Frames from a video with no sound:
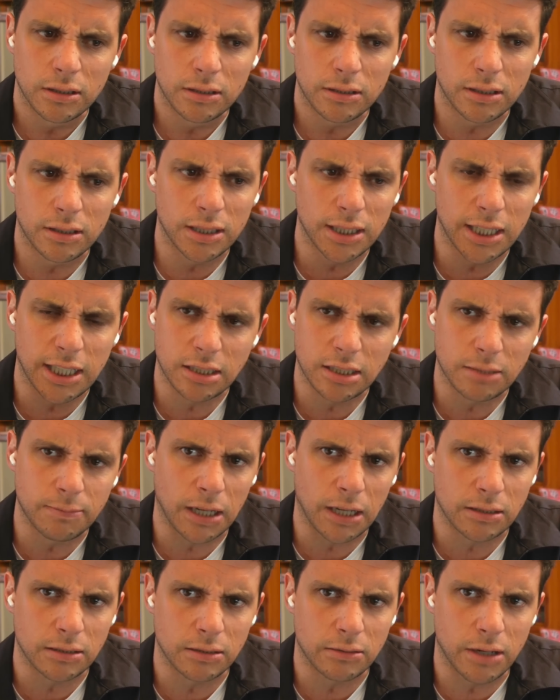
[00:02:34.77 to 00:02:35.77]
didn't get
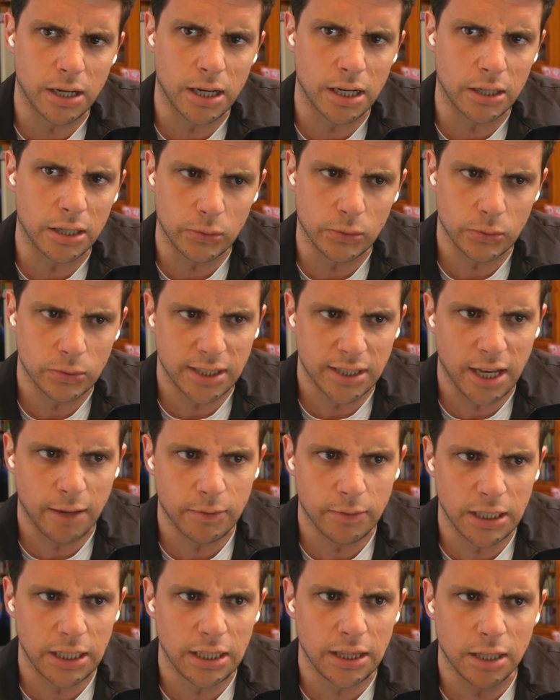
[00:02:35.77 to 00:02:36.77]
smacked around or
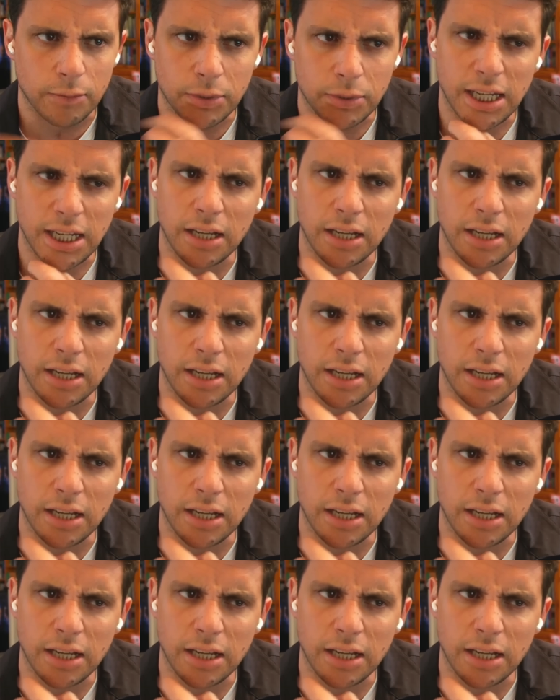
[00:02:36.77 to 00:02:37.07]
stabbed either, but now